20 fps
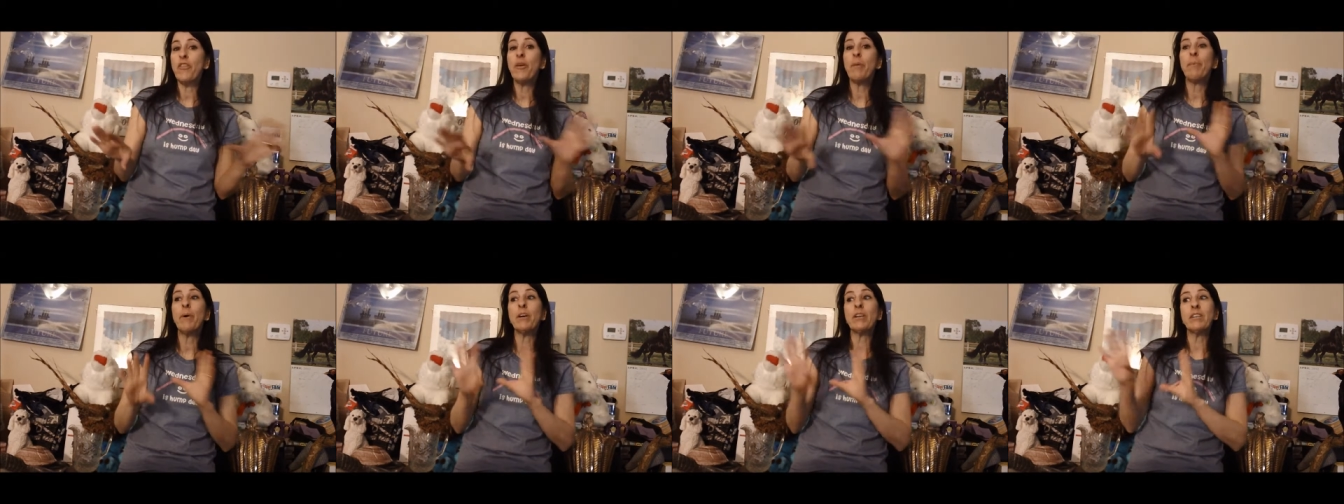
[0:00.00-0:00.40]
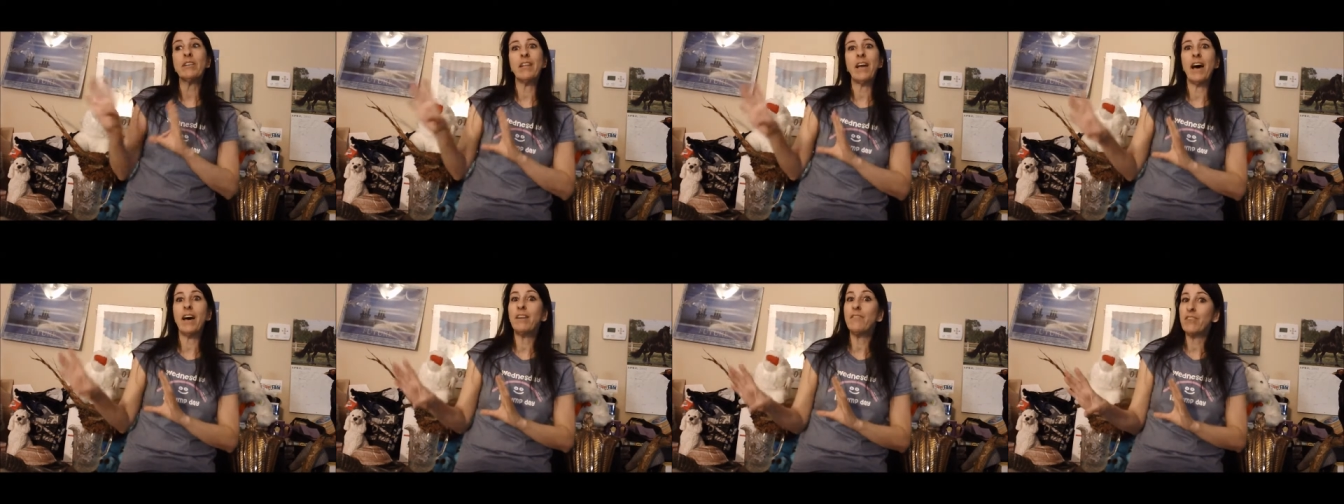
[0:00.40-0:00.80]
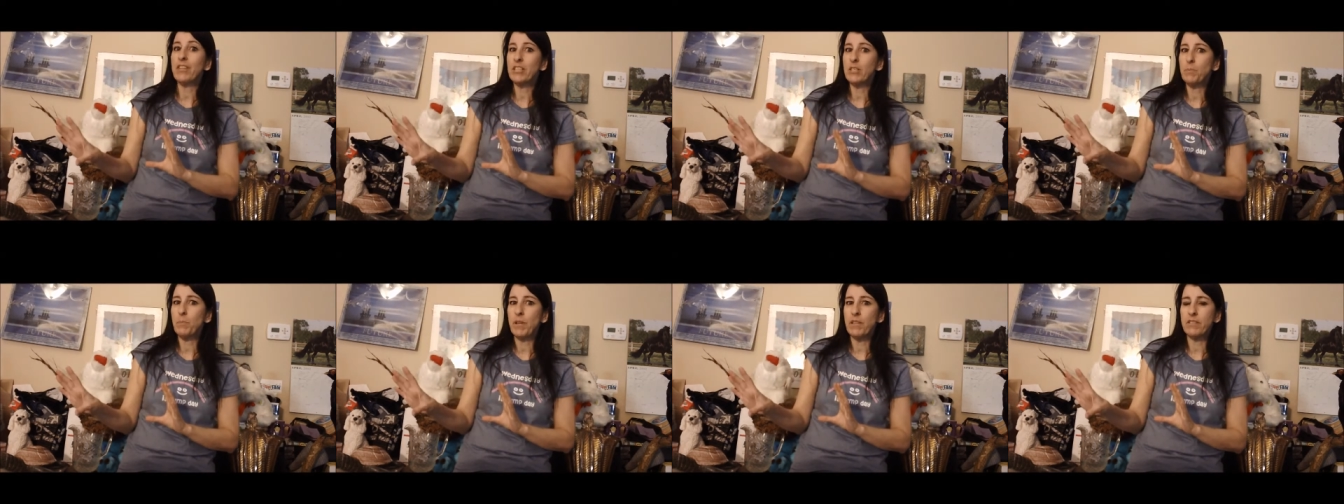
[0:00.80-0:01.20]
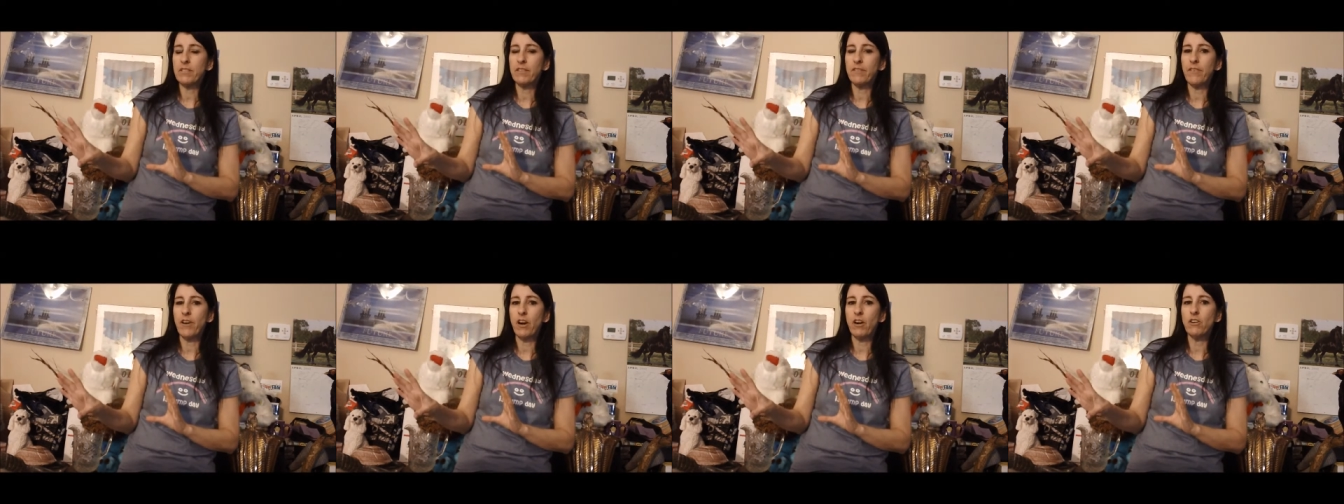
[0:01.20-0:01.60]
They bought a lot of
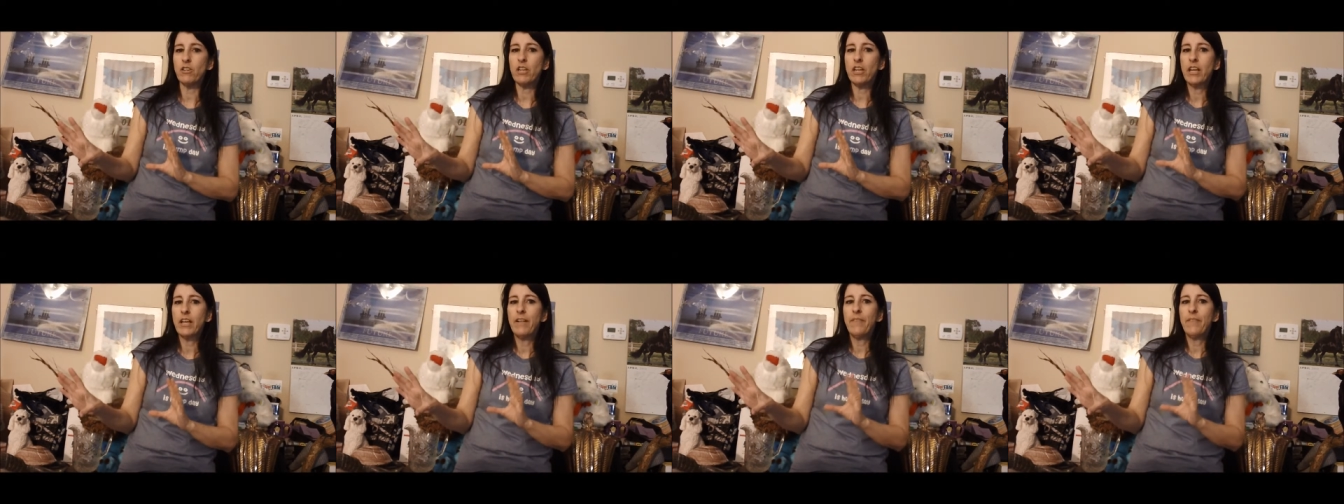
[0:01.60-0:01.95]
expensive art.